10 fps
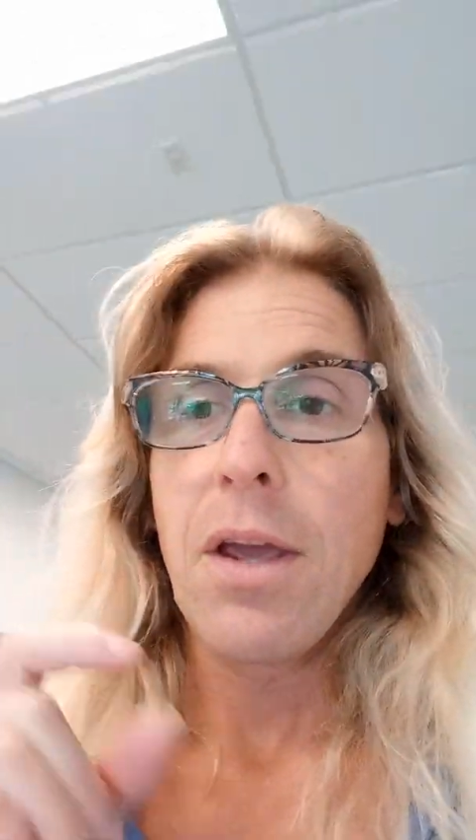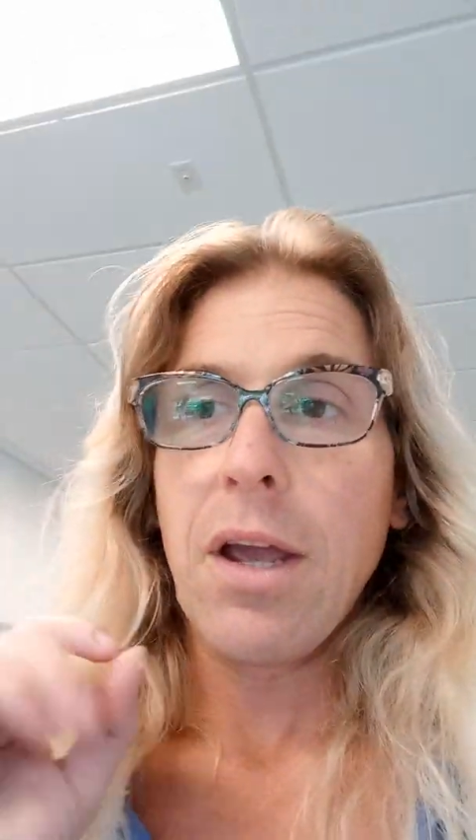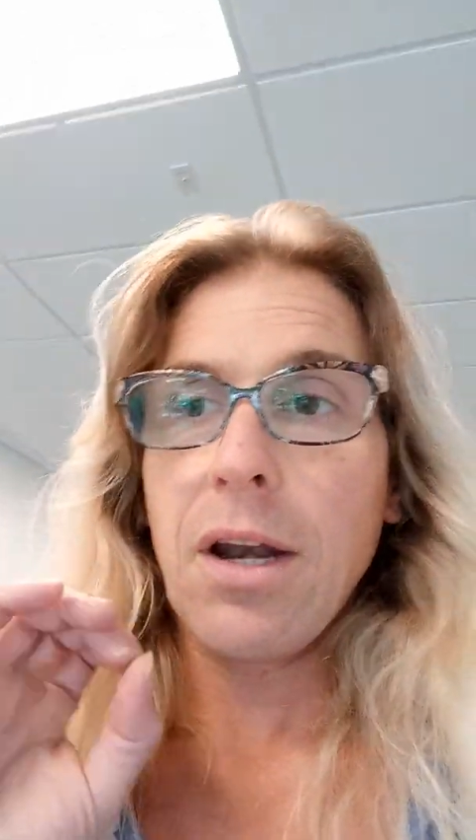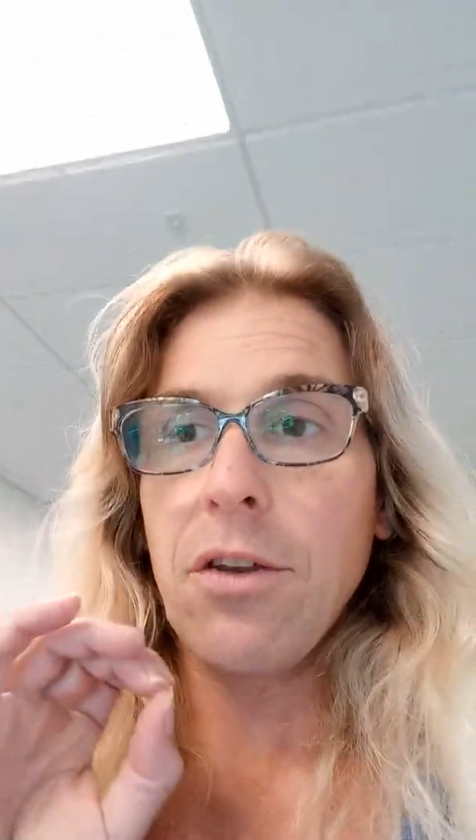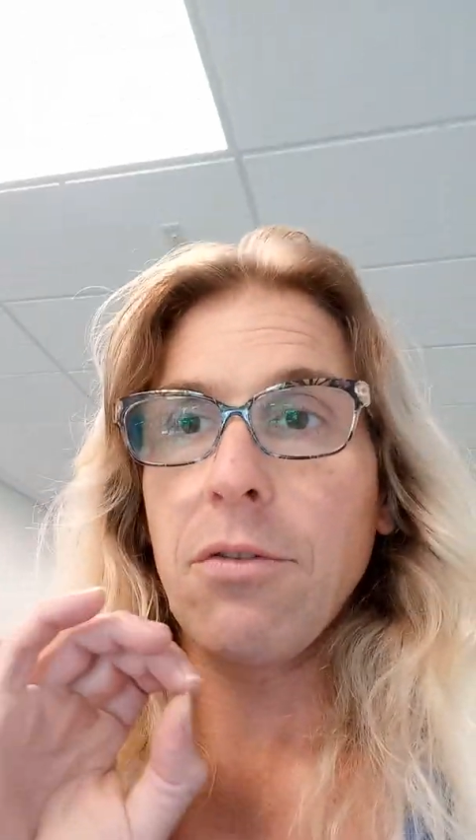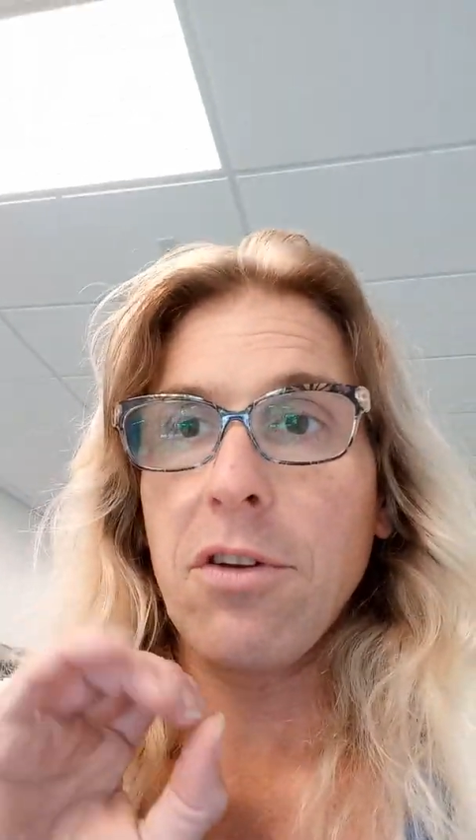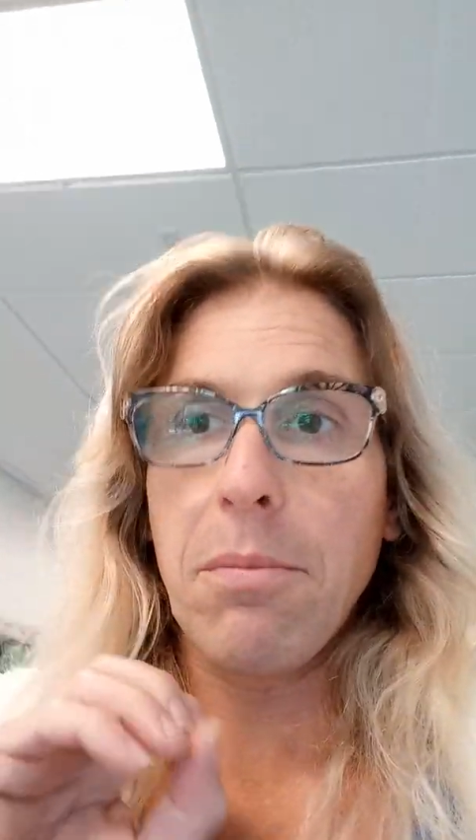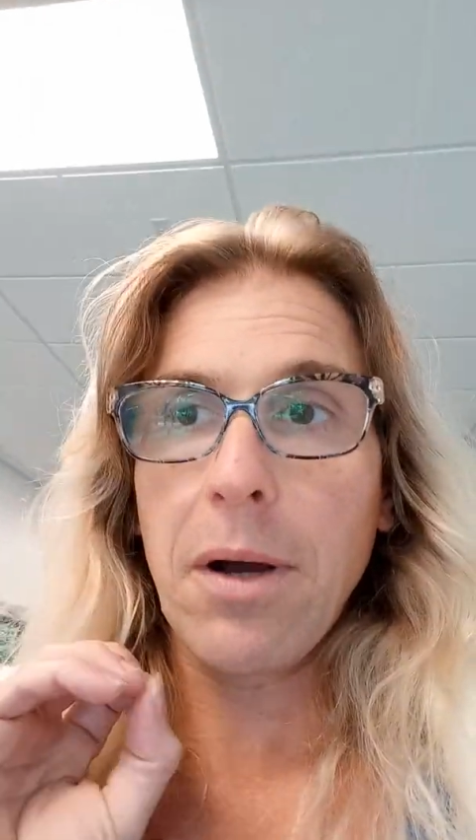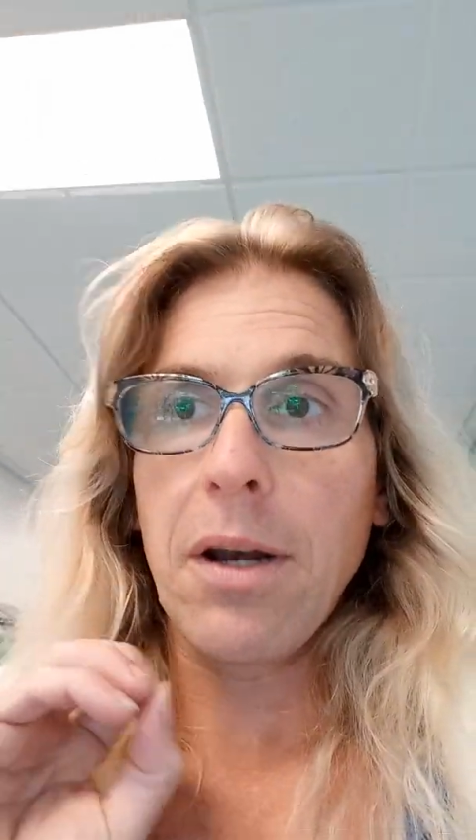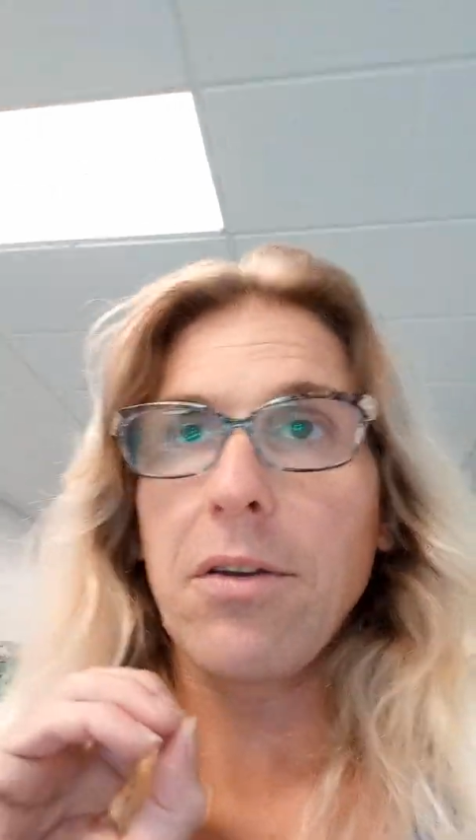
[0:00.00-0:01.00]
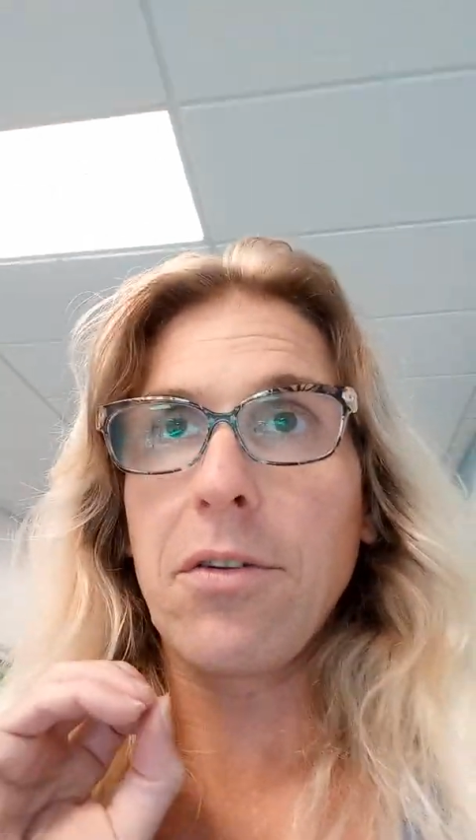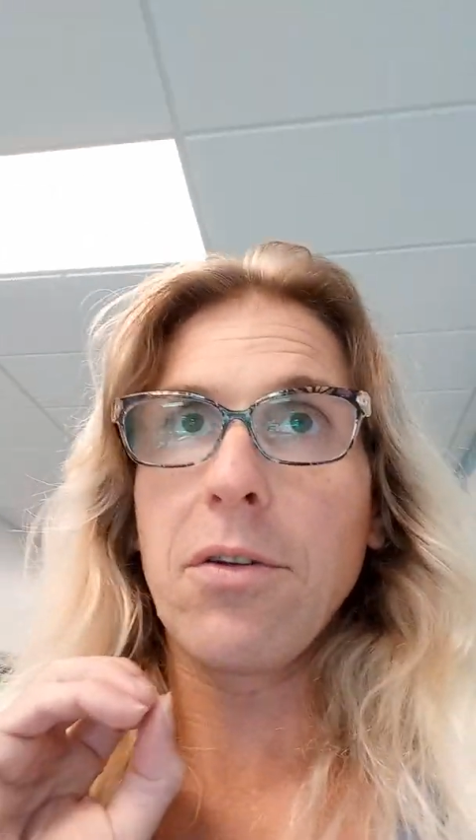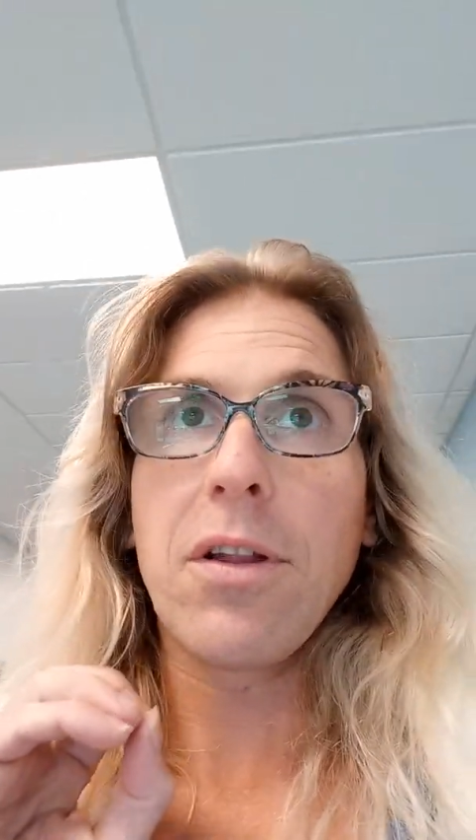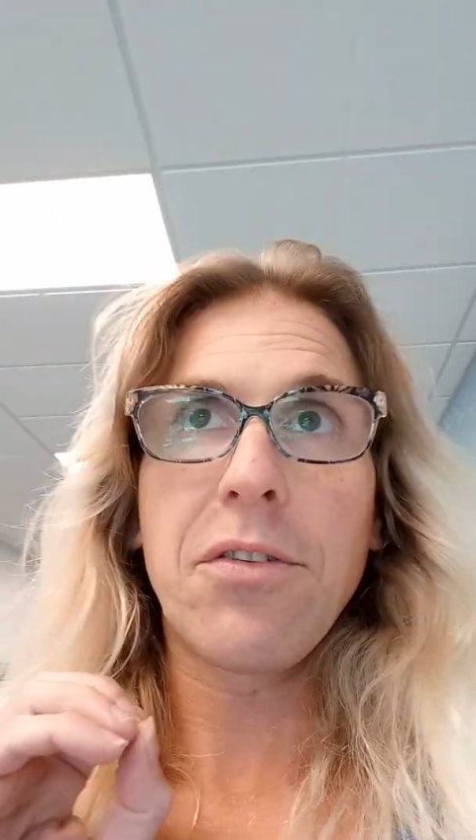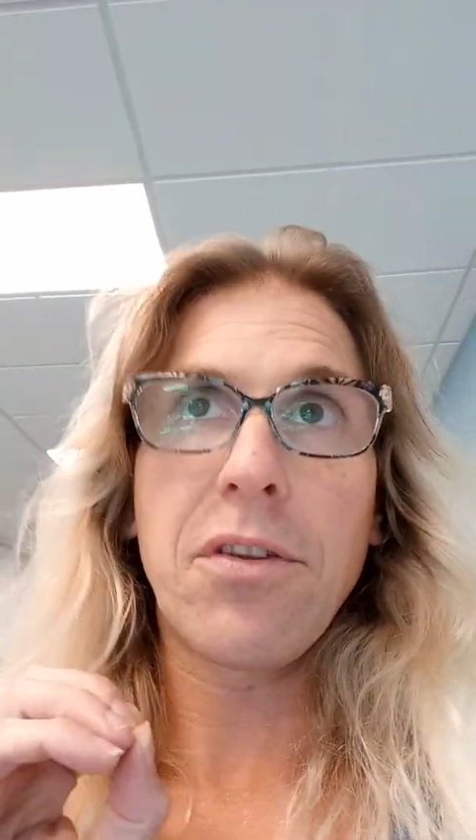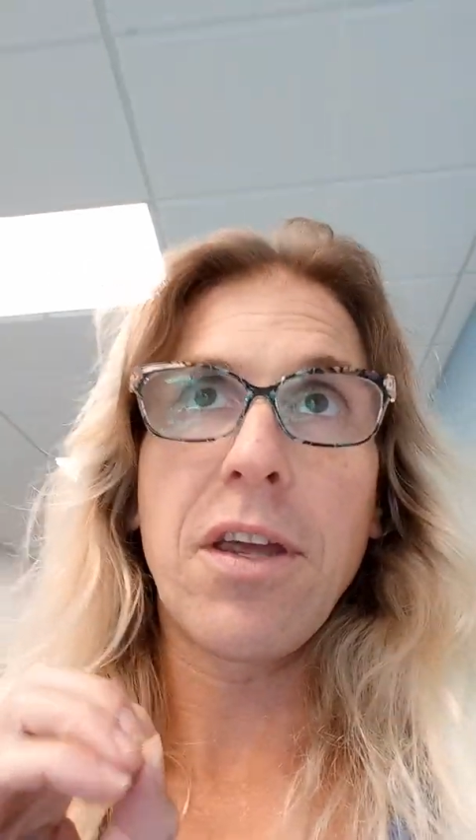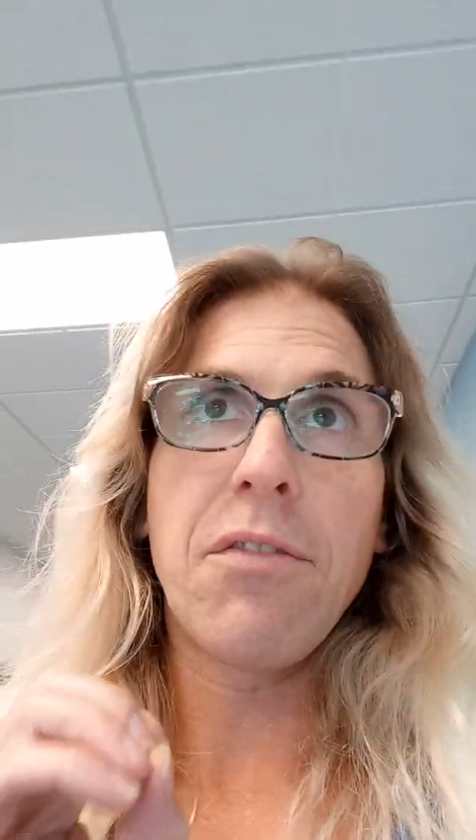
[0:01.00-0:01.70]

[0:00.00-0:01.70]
and it's responding to, let's say,